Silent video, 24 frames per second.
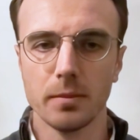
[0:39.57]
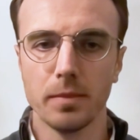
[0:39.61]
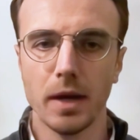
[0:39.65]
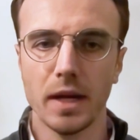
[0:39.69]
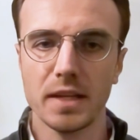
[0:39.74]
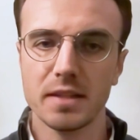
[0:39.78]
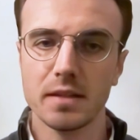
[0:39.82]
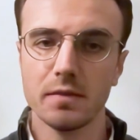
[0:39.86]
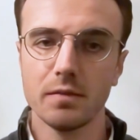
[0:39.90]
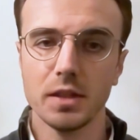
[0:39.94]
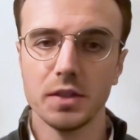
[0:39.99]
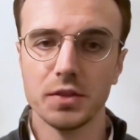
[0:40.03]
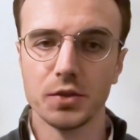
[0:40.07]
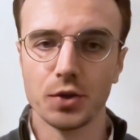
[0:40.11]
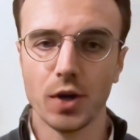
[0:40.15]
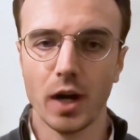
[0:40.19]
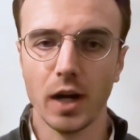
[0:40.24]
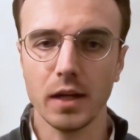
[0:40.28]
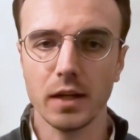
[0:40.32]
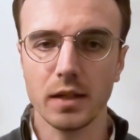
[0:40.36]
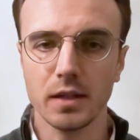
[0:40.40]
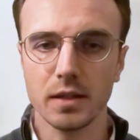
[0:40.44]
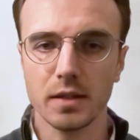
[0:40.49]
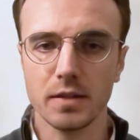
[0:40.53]
passively
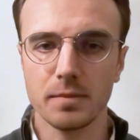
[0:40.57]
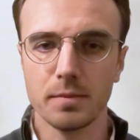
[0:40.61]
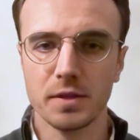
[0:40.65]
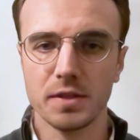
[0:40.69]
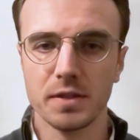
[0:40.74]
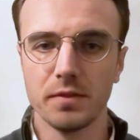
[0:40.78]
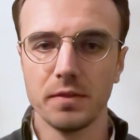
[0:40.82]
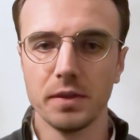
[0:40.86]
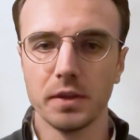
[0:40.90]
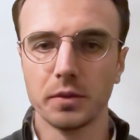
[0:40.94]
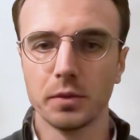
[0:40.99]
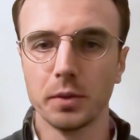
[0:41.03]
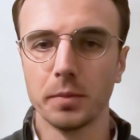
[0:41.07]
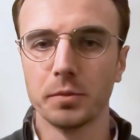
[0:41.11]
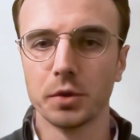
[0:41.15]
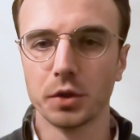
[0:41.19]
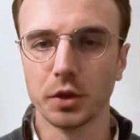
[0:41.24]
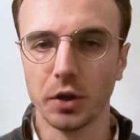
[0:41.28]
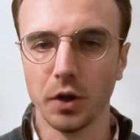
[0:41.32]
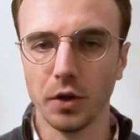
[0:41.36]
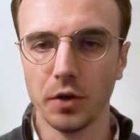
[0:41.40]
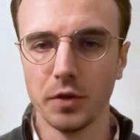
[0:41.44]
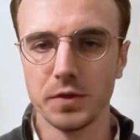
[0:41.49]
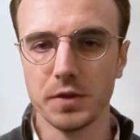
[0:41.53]
track specific
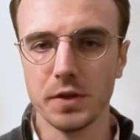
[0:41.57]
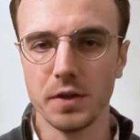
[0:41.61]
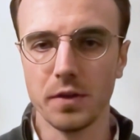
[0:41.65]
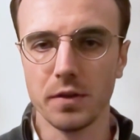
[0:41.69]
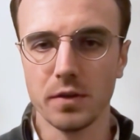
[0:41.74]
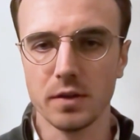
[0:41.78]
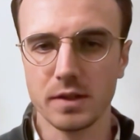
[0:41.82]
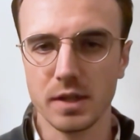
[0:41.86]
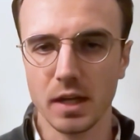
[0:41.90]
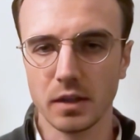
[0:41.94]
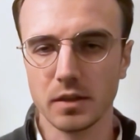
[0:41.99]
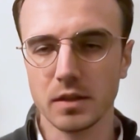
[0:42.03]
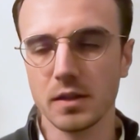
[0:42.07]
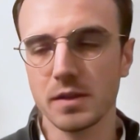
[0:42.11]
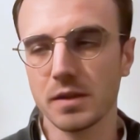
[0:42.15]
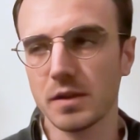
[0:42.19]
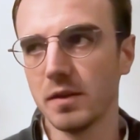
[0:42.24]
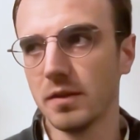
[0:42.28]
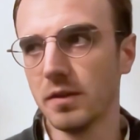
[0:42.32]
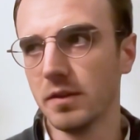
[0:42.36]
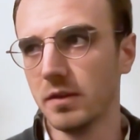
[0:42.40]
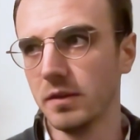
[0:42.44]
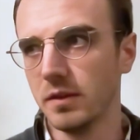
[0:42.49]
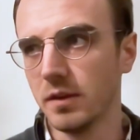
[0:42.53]
cryptocurrency sectors
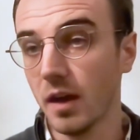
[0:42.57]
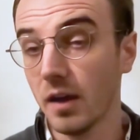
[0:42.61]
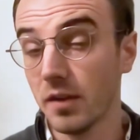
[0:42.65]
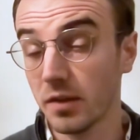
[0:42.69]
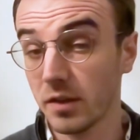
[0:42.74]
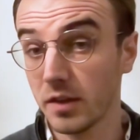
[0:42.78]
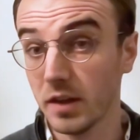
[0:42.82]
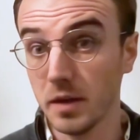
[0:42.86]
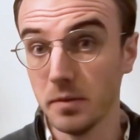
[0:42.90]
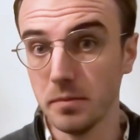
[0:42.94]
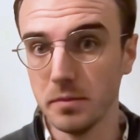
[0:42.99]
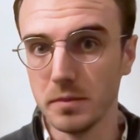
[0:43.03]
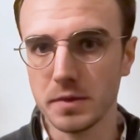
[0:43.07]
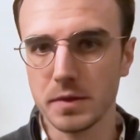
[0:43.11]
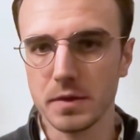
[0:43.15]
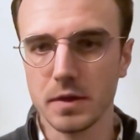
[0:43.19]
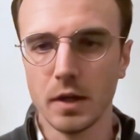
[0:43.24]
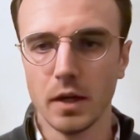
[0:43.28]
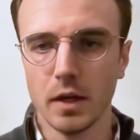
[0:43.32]
and theme.